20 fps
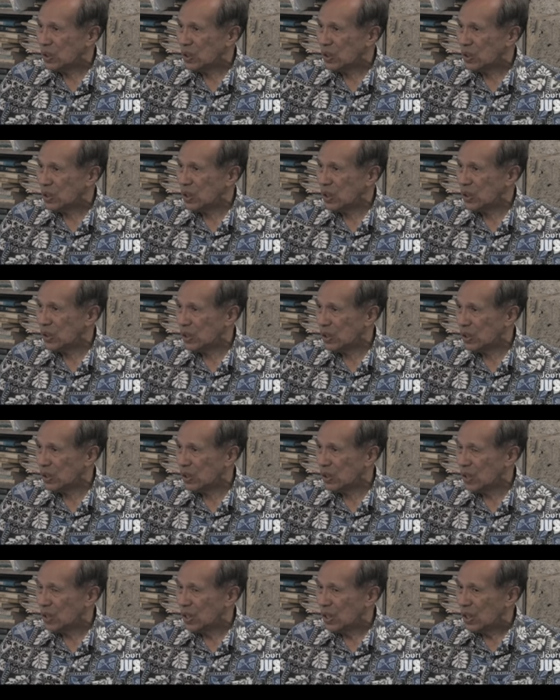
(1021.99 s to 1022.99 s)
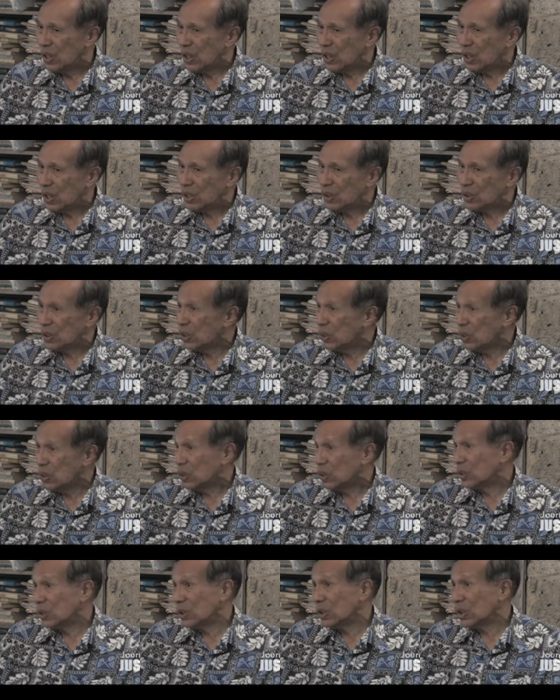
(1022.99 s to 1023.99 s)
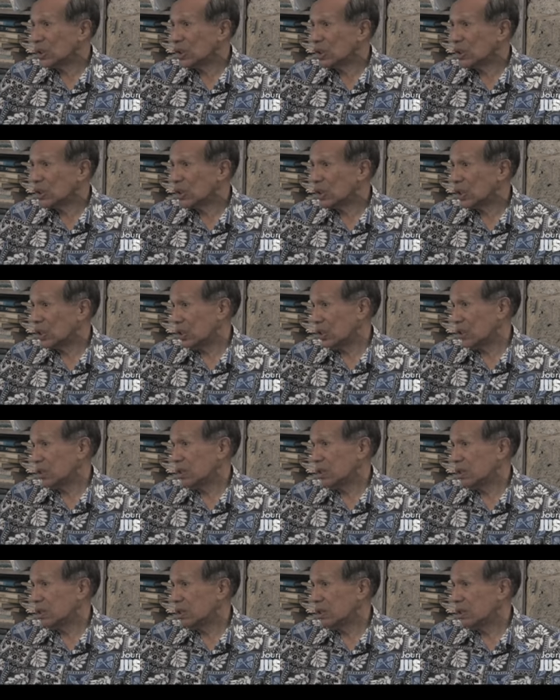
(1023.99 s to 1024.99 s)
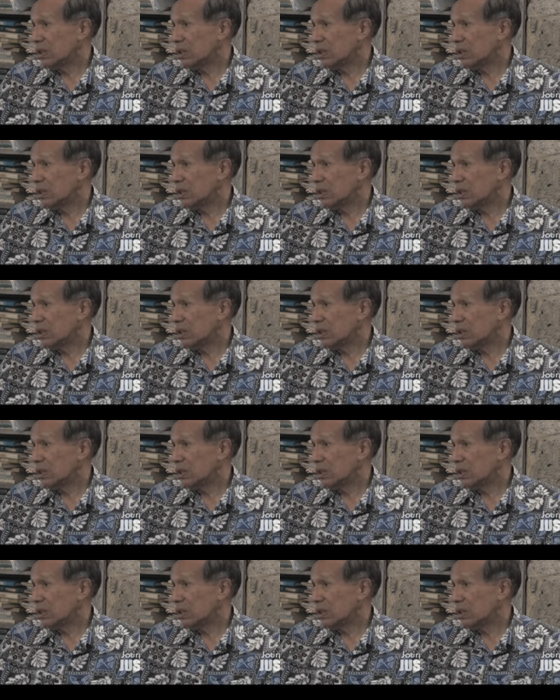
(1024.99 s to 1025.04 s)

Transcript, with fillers: right? right? So it's not just health.